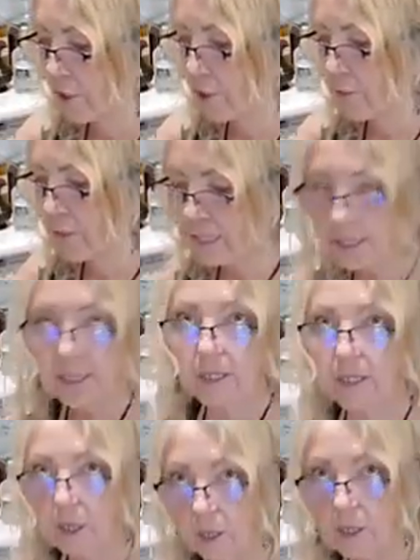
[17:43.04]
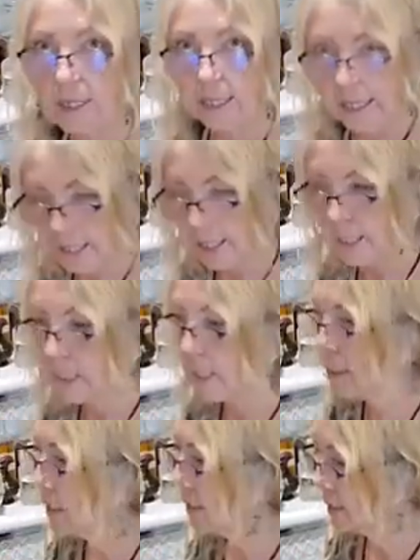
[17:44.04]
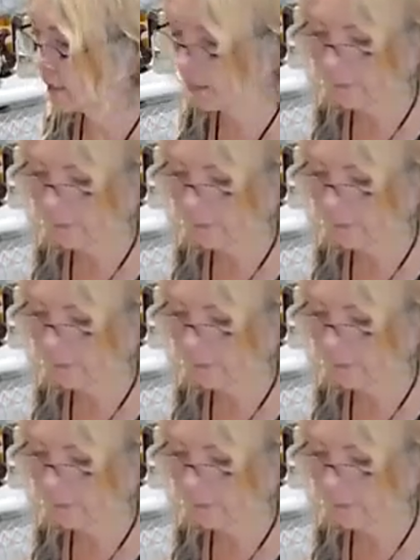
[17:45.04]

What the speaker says: mix the salt in to